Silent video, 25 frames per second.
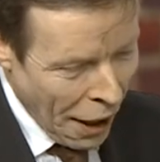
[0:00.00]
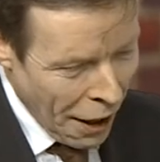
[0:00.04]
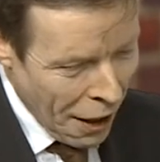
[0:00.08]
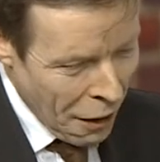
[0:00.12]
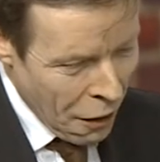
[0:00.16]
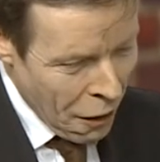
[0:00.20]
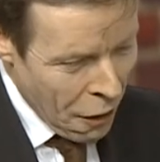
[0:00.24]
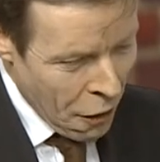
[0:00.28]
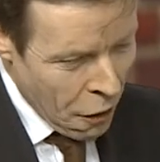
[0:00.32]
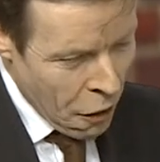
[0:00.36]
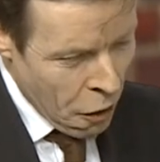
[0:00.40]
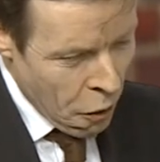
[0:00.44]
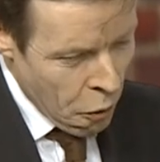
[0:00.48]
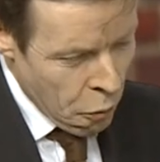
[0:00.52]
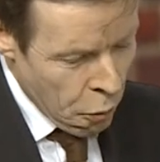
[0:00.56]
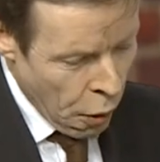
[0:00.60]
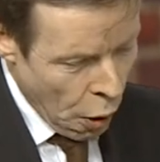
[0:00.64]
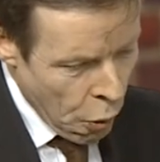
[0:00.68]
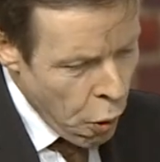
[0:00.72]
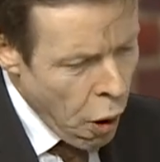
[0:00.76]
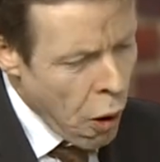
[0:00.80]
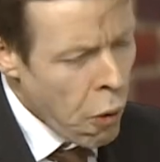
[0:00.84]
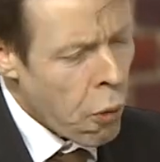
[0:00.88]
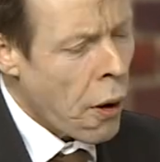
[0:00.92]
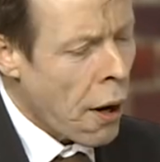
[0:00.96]
but
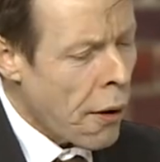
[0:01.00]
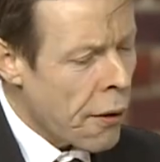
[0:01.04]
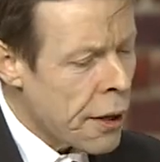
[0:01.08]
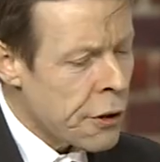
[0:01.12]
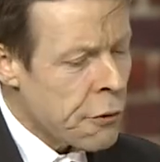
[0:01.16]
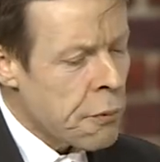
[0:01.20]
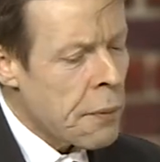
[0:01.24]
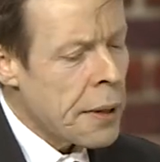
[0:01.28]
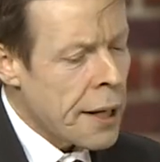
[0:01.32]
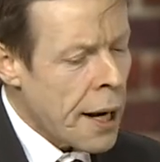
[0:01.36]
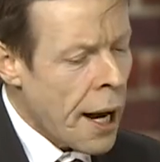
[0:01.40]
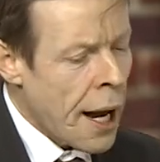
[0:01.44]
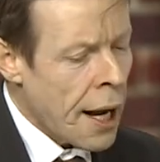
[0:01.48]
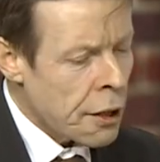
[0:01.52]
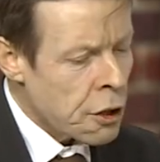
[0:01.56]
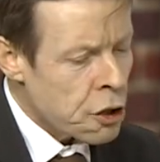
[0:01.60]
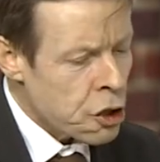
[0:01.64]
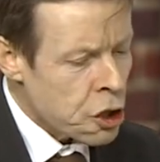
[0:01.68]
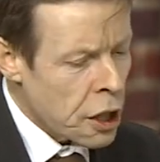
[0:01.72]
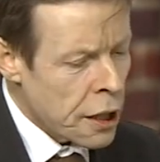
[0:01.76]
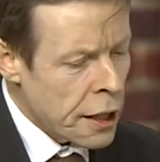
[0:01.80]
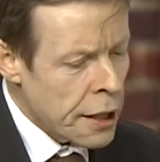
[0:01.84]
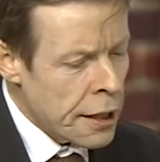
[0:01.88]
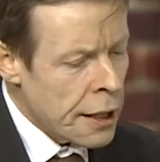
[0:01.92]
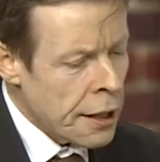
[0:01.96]
but what worries me
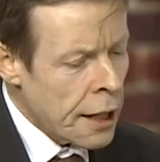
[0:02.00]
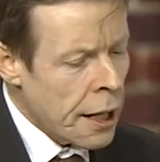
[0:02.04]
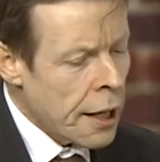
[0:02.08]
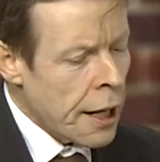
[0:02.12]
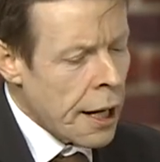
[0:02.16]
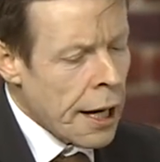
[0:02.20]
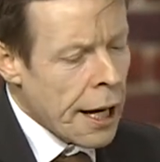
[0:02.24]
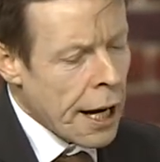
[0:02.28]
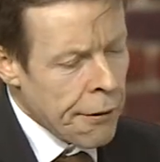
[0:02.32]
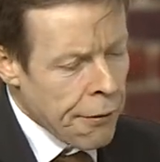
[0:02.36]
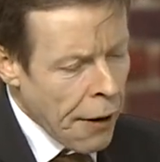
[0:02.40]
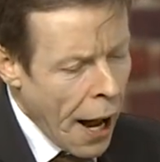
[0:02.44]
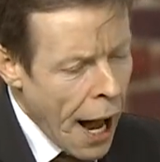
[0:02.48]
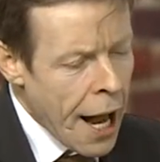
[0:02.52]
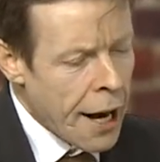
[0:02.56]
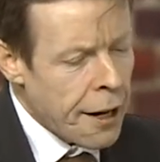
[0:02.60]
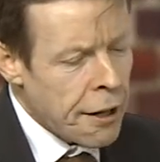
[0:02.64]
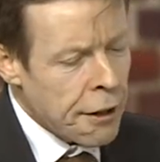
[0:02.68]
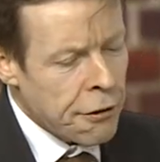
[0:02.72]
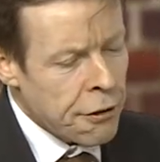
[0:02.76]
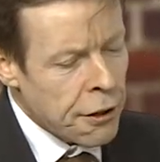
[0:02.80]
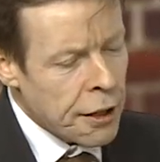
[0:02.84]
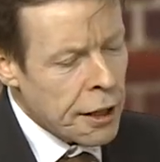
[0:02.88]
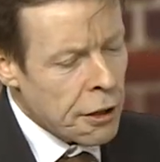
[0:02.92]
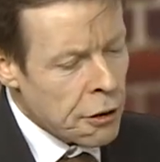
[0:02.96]
actually, if
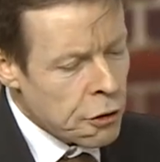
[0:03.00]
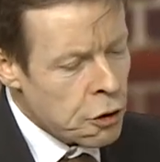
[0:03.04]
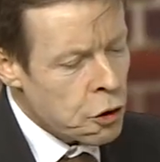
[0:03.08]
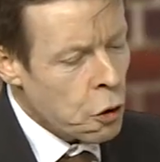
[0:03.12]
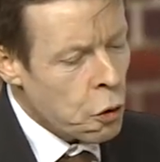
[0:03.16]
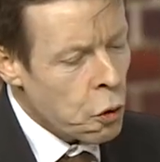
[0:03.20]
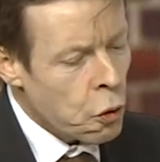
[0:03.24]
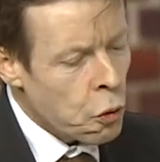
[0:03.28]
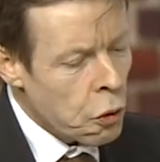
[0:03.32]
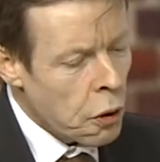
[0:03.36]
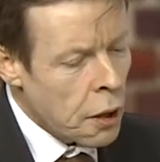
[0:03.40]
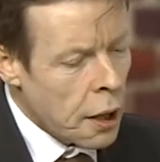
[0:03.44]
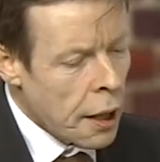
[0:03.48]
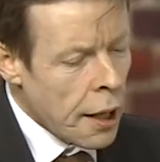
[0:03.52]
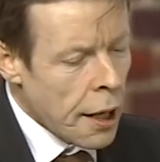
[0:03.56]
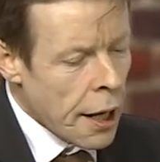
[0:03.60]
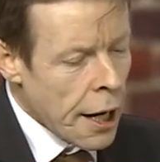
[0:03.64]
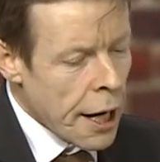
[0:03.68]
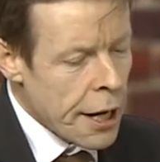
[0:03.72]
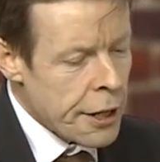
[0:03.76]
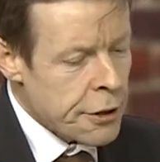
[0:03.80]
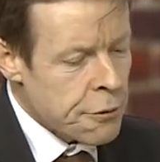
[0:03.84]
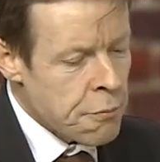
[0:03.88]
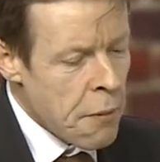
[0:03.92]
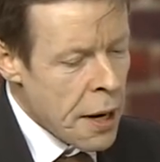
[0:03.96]
anything at all,
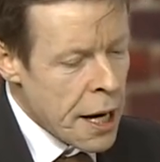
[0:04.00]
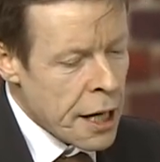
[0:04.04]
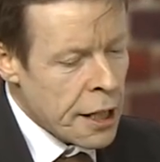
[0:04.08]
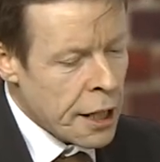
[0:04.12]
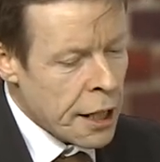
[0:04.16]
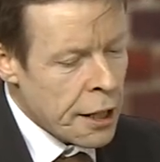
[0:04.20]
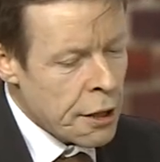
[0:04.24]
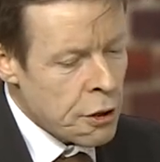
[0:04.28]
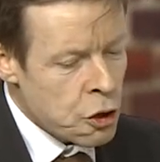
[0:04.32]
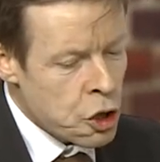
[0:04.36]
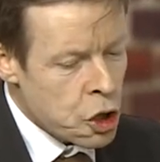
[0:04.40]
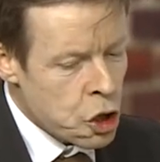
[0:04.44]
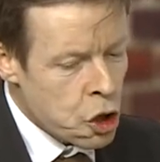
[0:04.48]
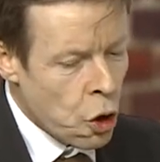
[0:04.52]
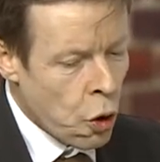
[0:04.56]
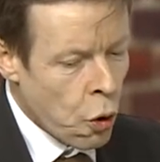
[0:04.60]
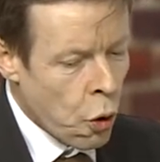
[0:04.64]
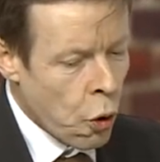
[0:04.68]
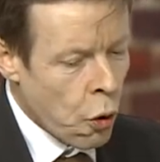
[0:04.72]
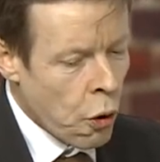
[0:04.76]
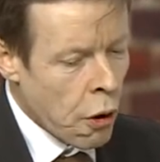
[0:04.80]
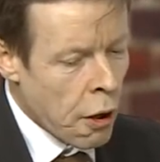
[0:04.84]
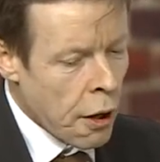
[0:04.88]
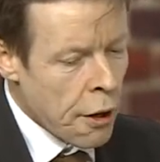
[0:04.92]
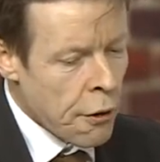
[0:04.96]
is making
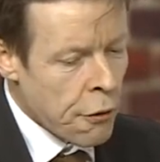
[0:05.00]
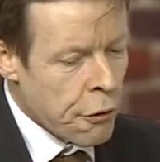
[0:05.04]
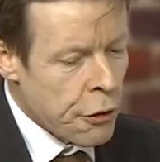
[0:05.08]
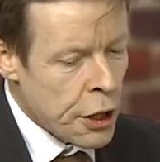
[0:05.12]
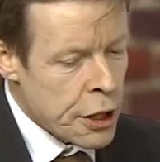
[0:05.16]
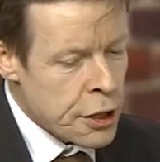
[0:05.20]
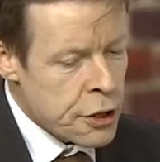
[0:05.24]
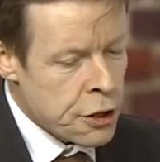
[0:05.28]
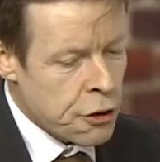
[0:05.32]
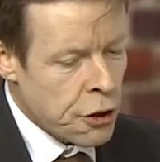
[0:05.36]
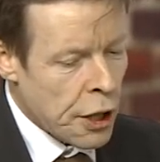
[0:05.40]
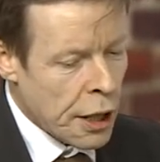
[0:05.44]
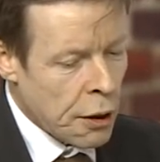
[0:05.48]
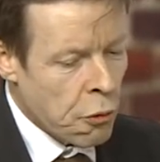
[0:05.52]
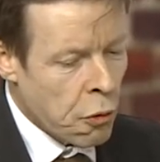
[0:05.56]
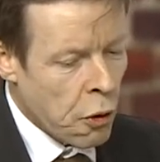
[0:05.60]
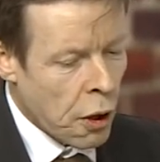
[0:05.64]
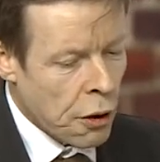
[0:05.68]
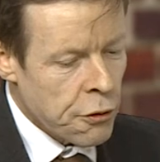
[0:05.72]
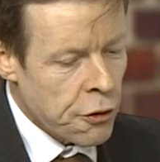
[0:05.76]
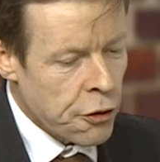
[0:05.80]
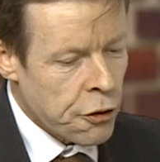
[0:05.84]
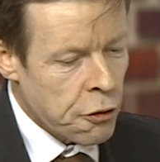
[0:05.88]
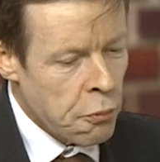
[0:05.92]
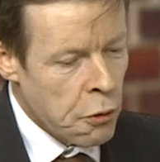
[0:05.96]
sure this thing
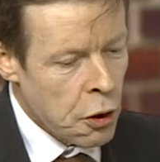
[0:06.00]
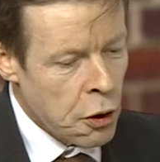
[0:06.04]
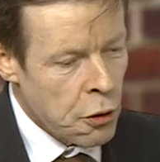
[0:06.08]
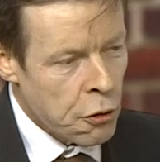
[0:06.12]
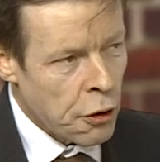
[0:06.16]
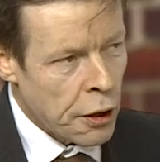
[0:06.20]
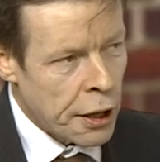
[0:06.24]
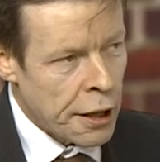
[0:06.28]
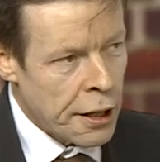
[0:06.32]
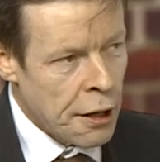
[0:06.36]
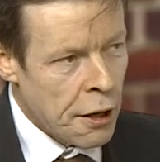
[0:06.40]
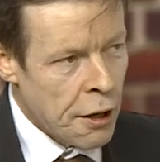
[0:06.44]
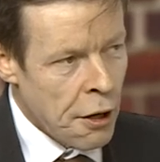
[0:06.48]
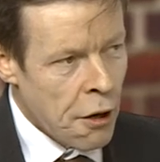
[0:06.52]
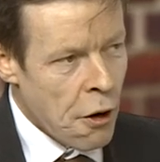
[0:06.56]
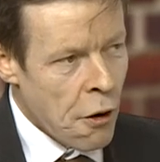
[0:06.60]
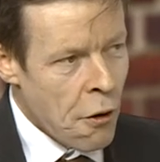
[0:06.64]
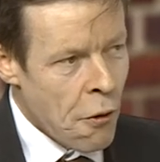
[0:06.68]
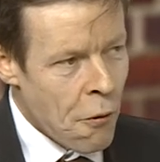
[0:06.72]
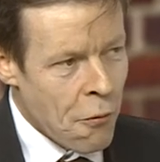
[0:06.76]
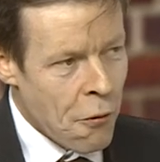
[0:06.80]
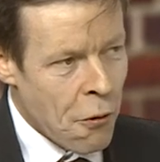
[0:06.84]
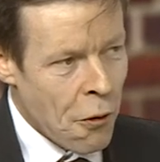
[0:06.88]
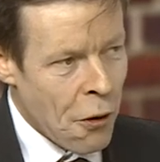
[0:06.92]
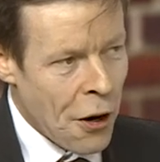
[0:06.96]
runs smoothly
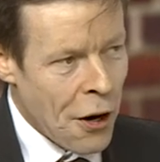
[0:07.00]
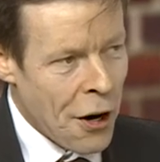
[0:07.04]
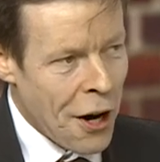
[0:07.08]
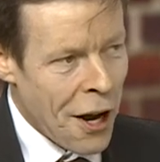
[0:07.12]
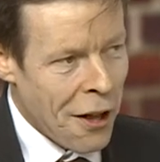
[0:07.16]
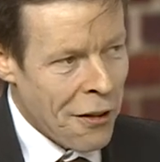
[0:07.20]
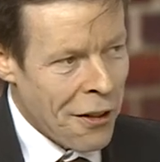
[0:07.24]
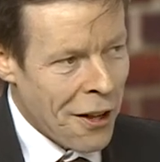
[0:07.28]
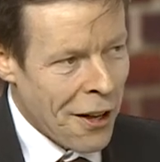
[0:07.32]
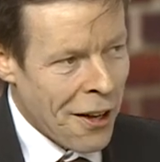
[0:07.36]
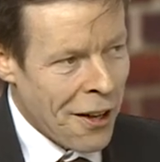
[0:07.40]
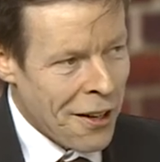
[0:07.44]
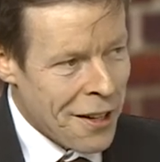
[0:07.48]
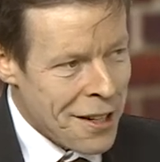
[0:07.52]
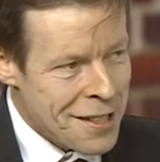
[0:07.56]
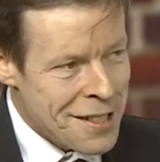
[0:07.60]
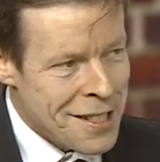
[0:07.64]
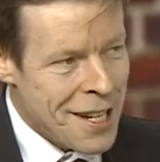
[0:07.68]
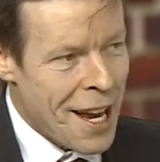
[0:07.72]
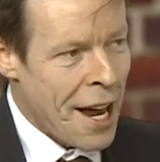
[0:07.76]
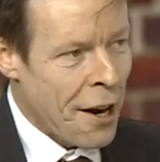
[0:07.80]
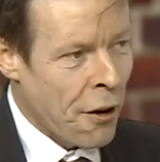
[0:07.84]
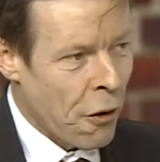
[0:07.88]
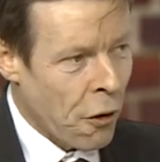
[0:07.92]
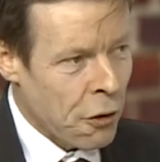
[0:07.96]
for another
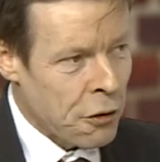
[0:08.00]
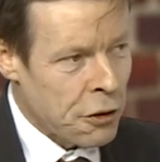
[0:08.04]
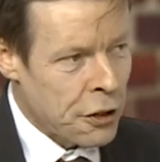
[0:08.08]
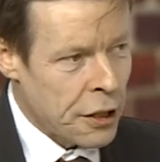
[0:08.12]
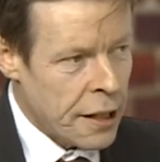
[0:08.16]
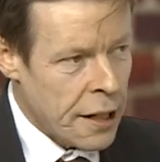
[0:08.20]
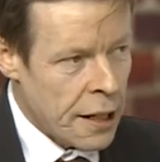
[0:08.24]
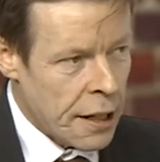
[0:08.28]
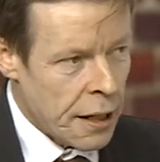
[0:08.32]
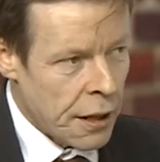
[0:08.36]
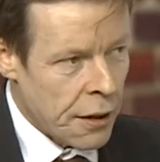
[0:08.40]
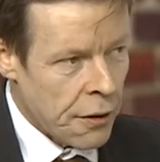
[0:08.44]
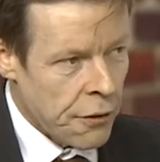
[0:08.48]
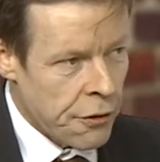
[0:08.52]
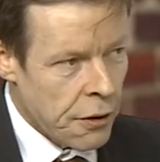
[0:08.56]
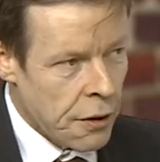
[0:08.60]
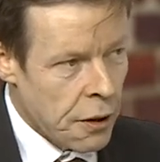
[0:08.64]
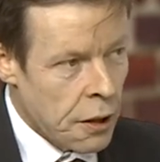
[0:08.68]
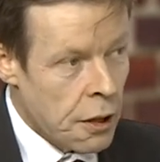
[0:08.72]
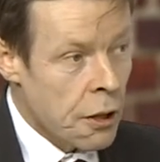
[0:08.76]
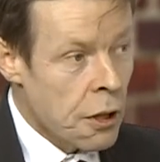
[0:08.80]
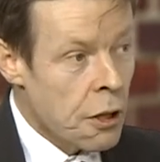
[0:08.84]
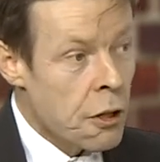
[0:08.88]
10 odd years.